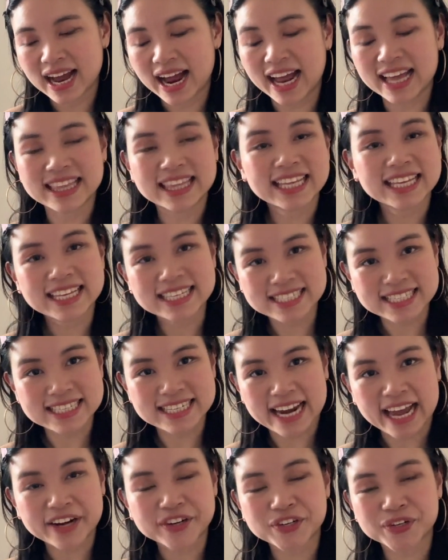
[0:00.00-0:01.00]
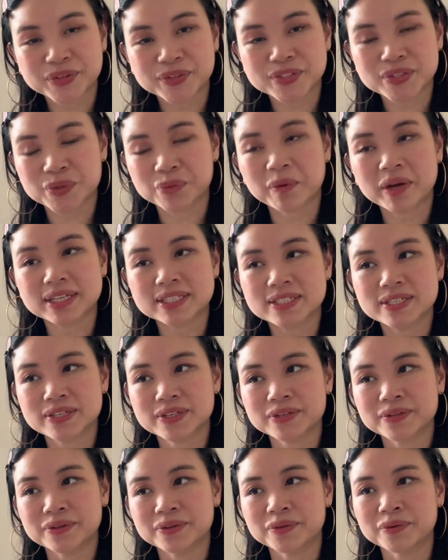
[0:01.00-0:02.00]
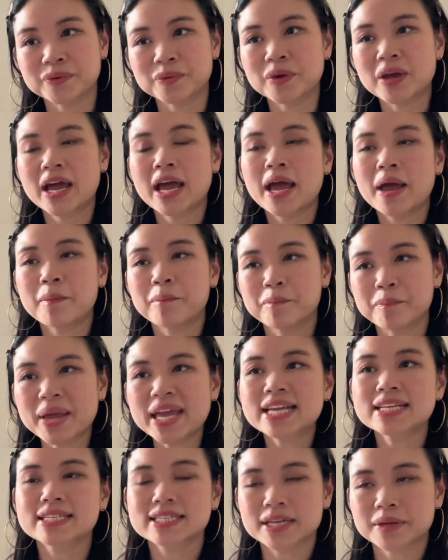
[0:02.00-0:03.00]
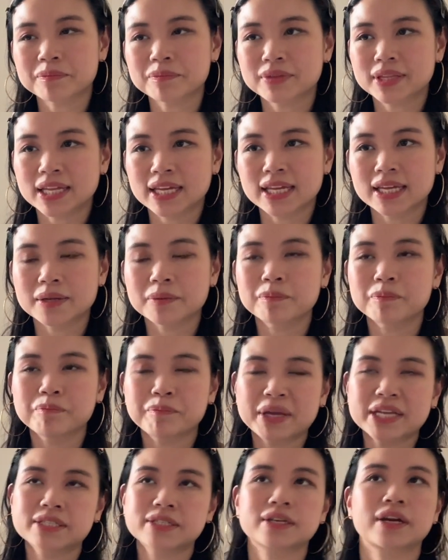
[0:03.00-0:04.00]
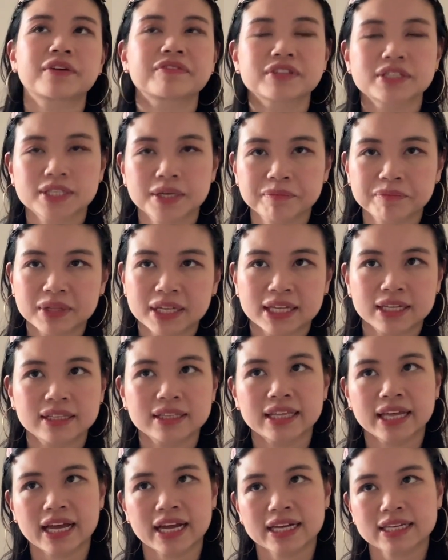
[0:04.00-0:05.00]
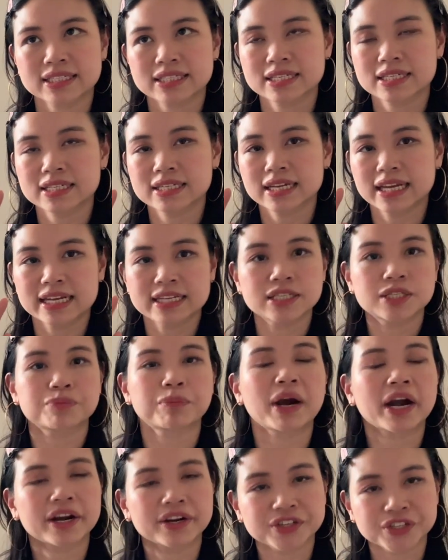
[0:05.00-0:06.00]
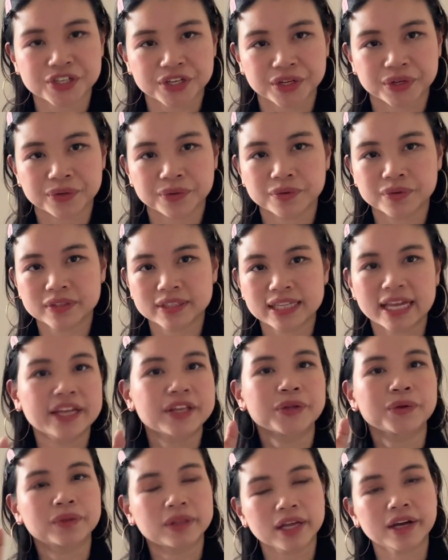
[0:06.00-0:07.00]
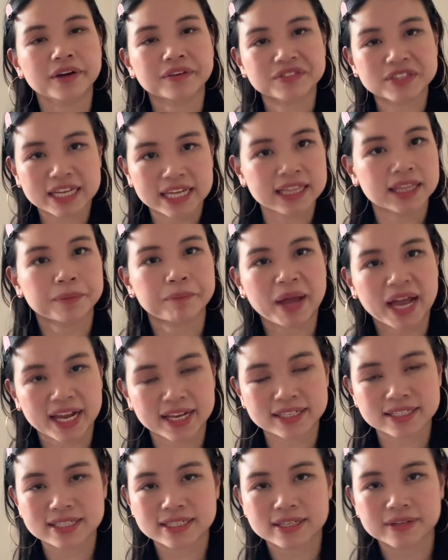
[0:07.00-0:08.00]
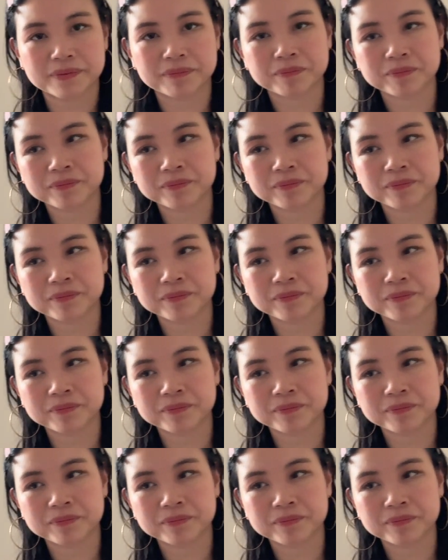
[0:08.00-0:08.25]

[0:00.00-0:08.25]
I think it's natural to want to make something based off of something that inspired you, that you loved in the past.